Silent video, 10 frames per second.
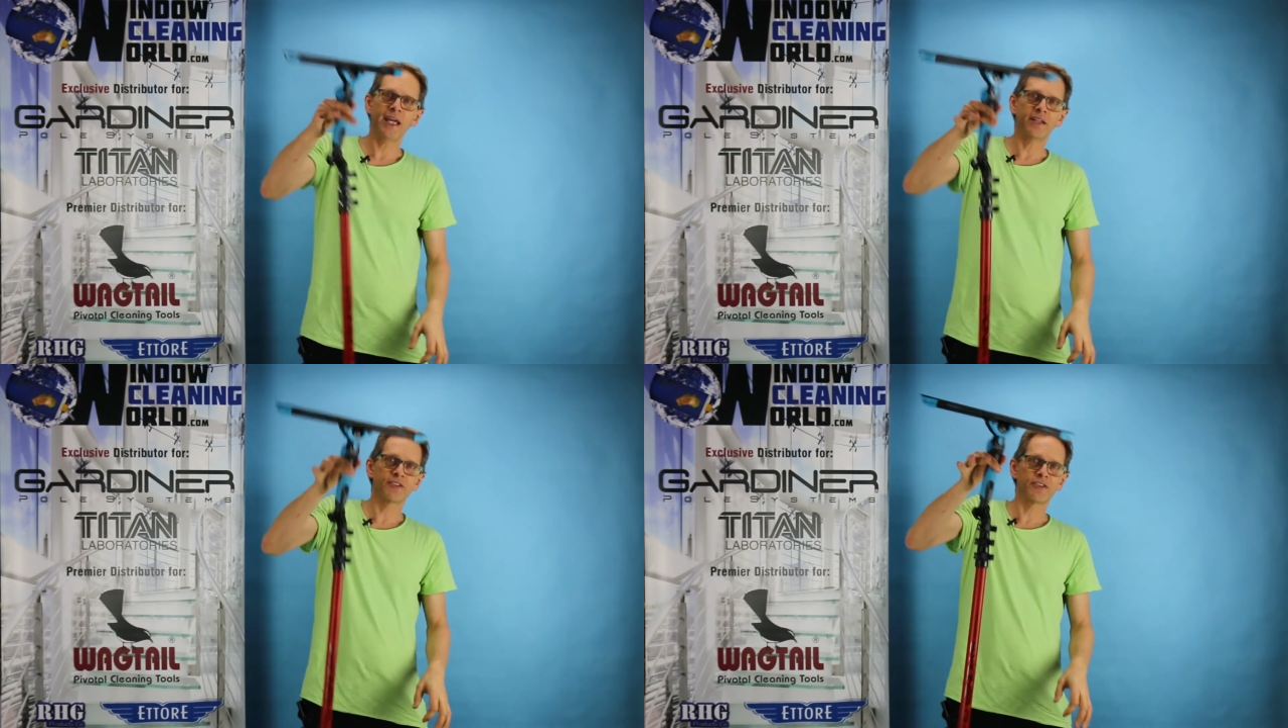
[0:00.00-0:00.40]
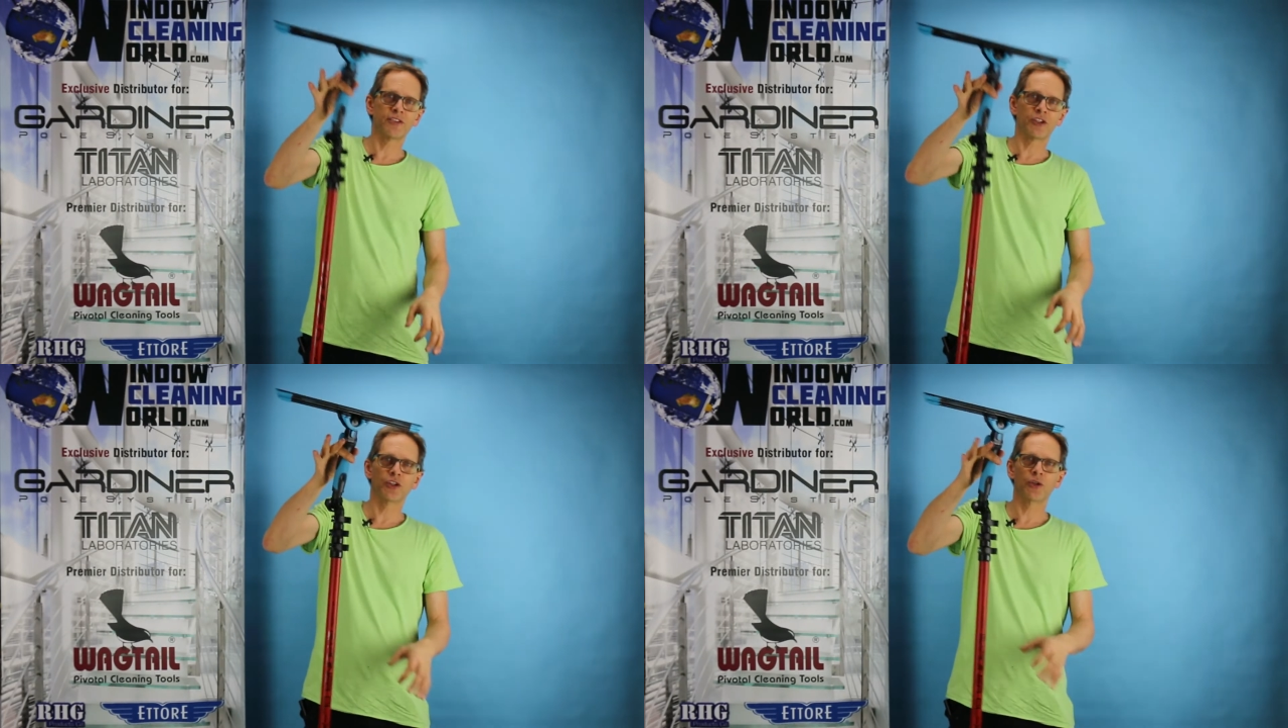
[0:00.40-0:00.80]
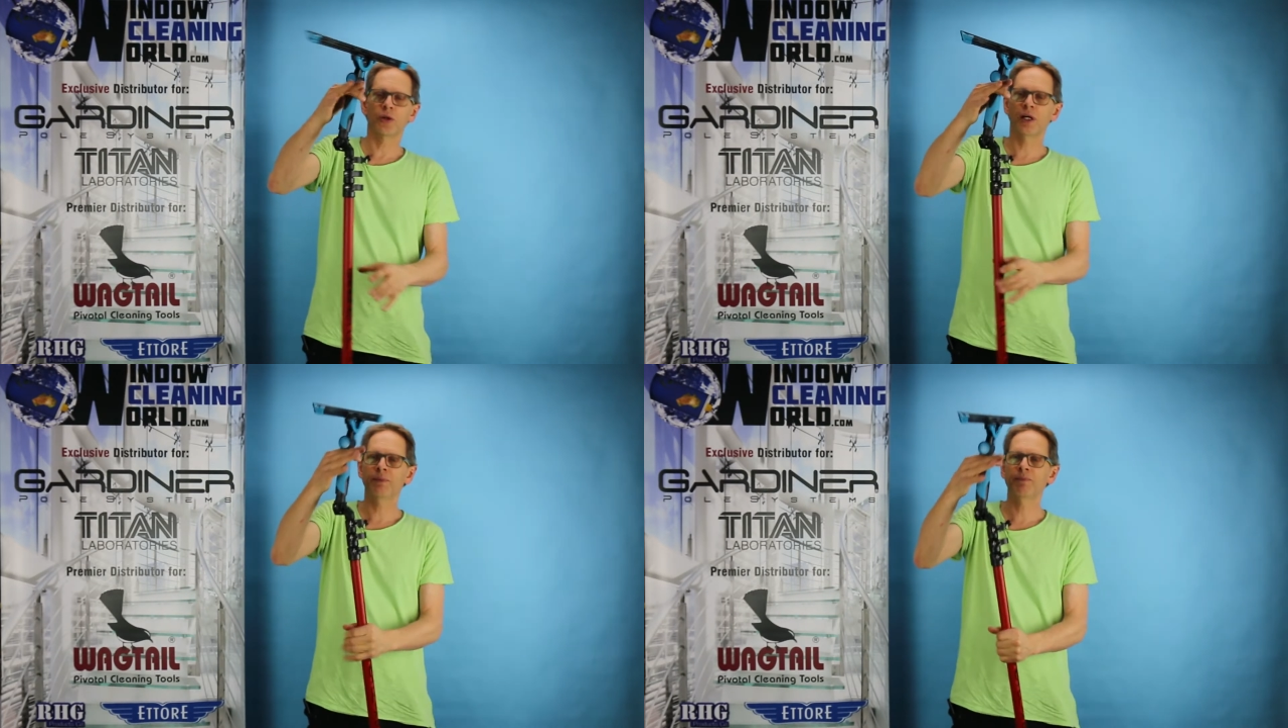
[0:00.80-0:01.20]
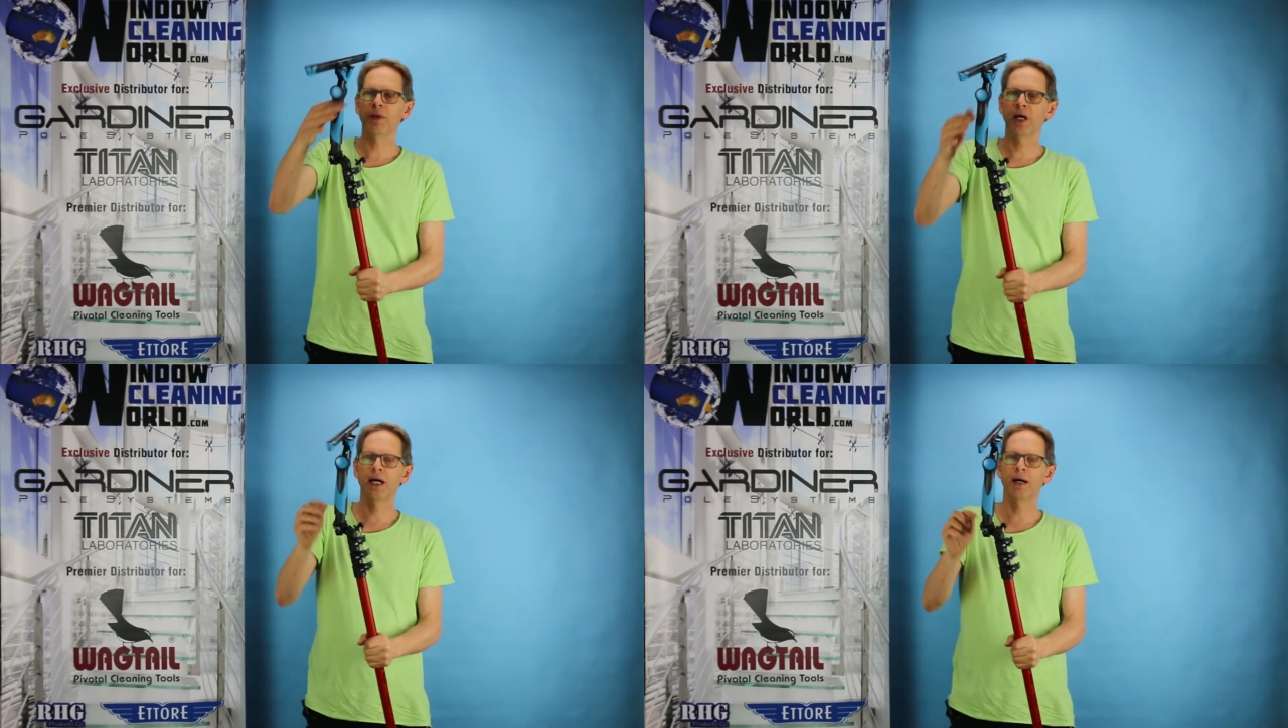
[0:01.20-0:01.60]
it's secure,
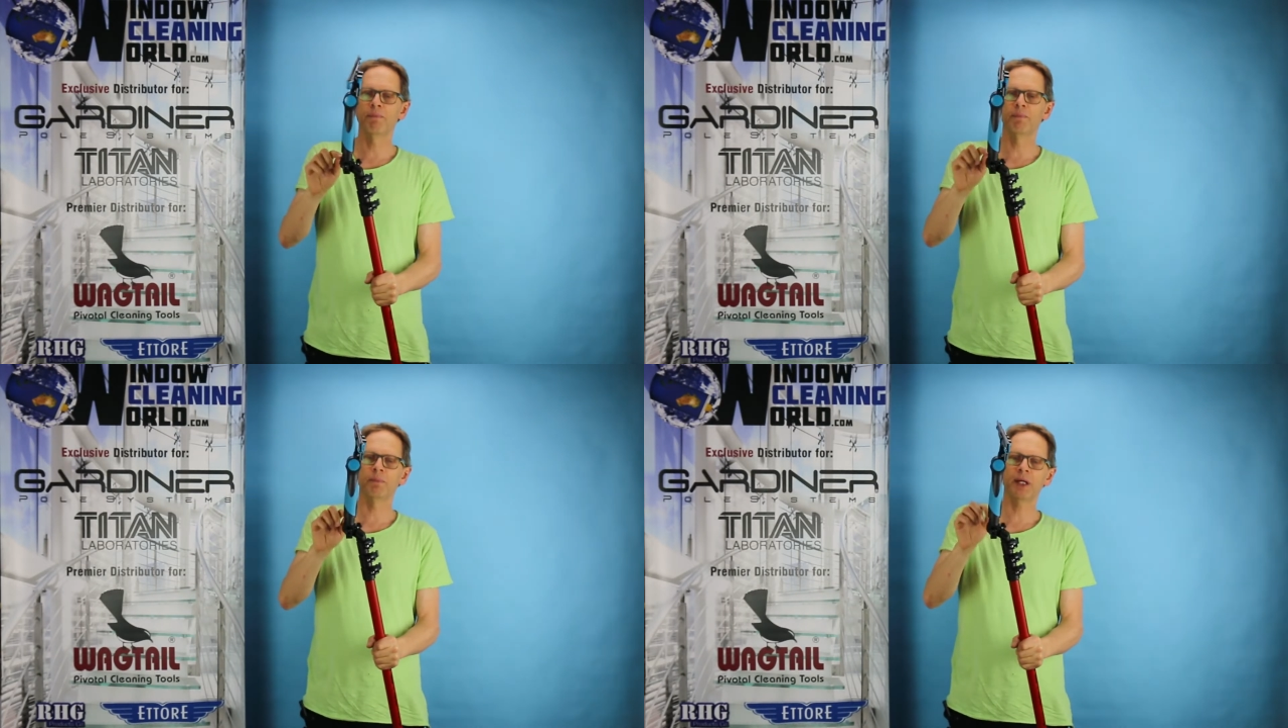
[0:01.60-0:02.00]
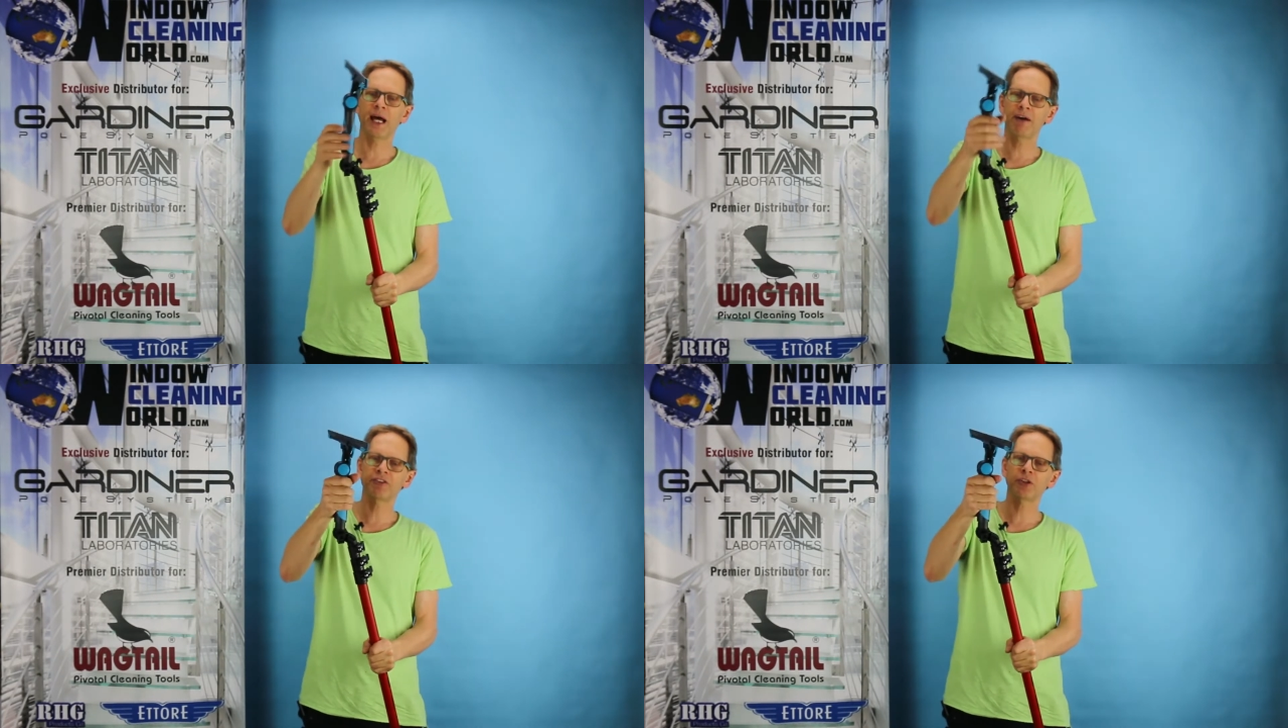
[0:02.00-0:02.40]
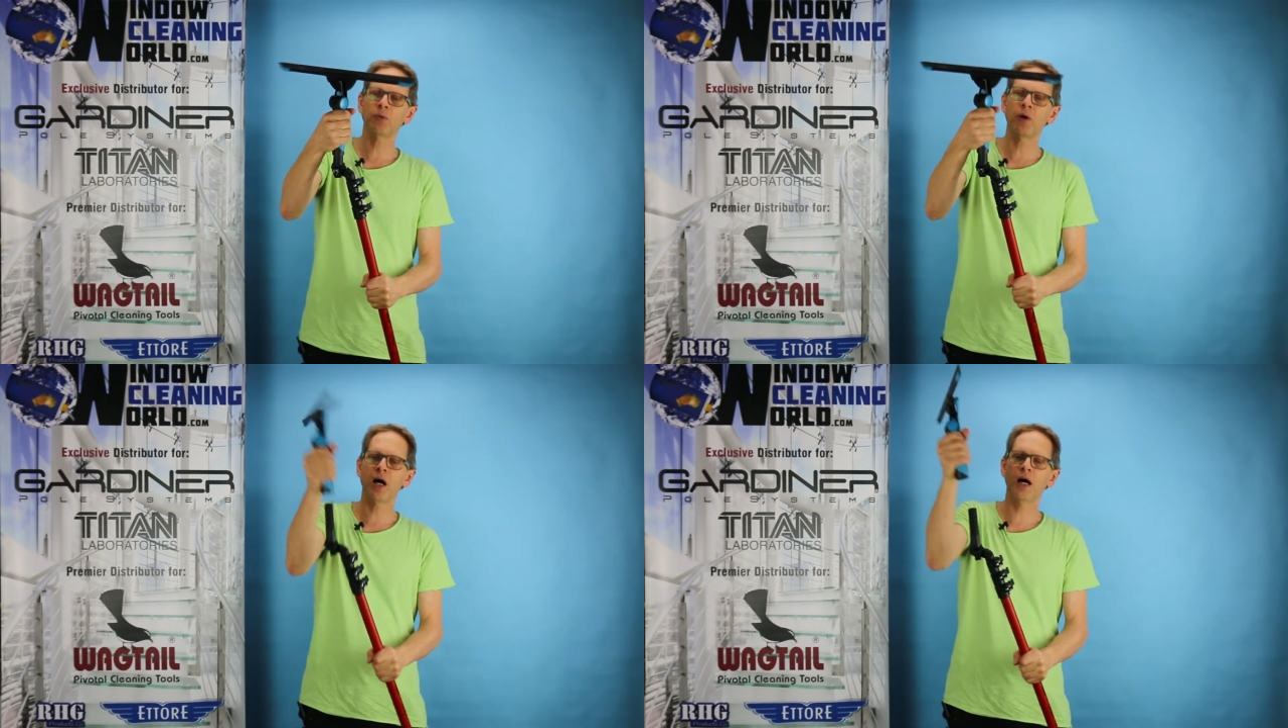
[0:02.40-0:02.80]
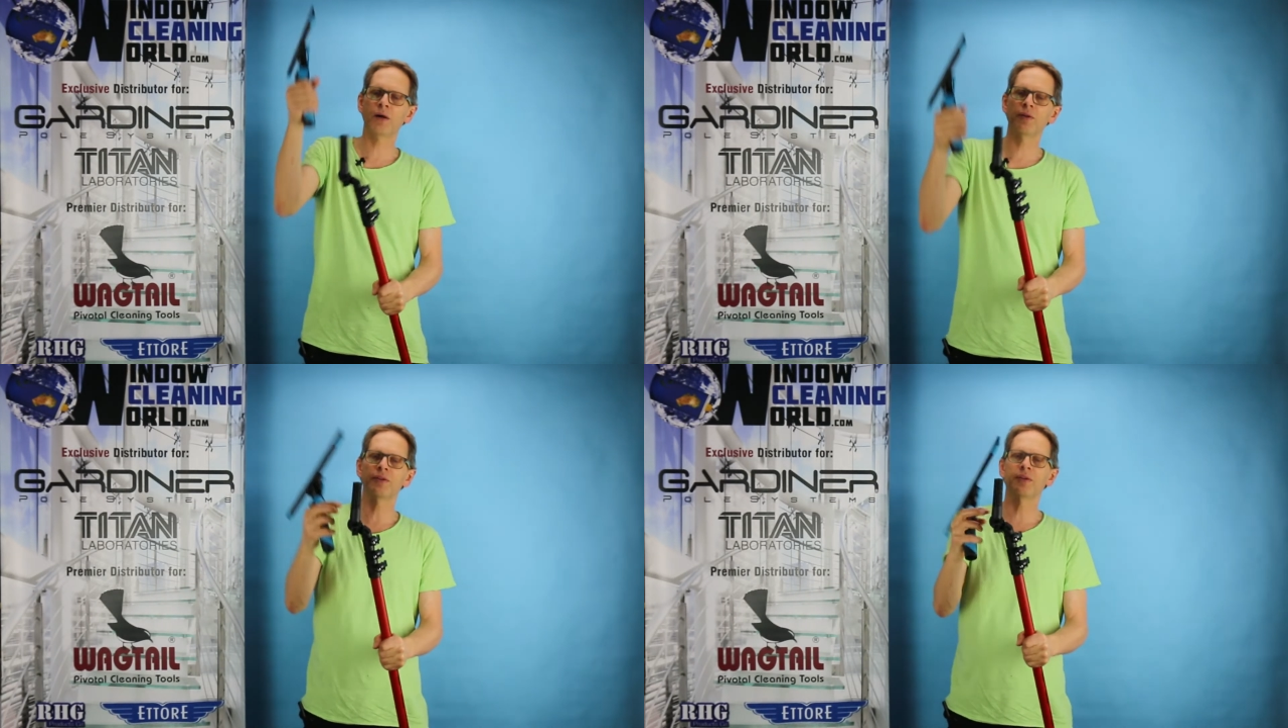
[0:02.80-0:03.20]
but after a
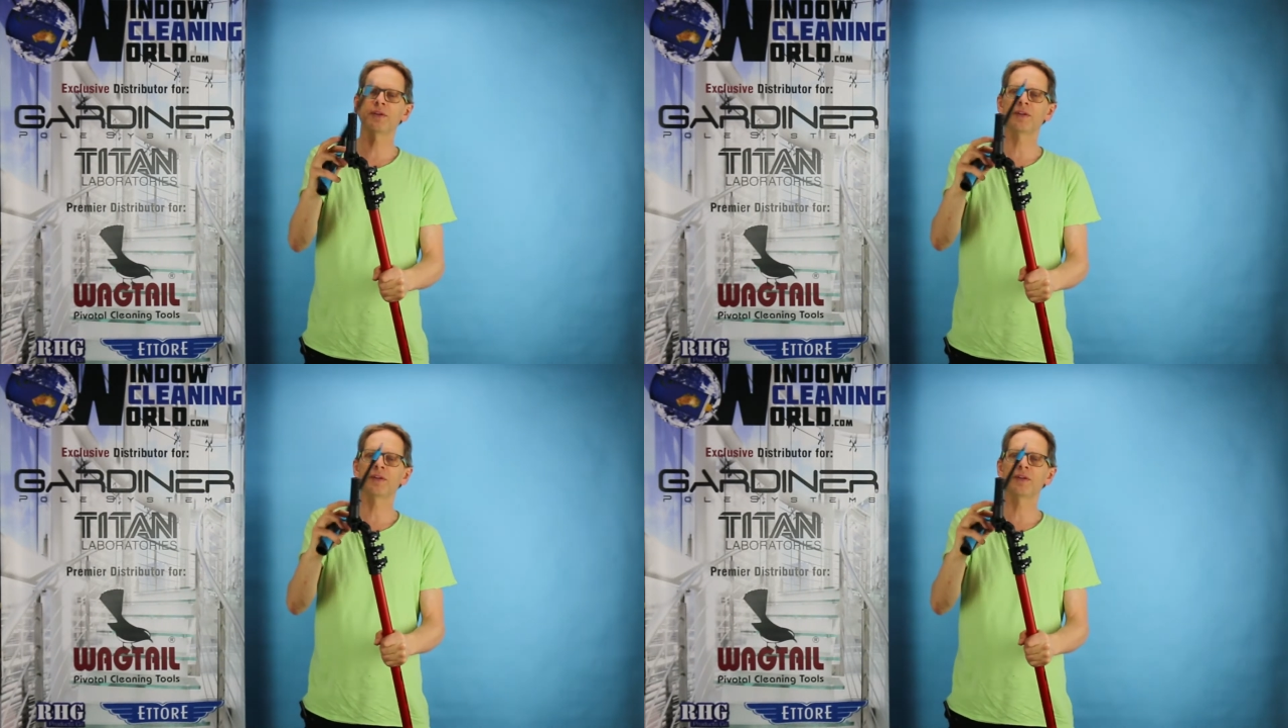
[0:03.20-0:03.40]
while,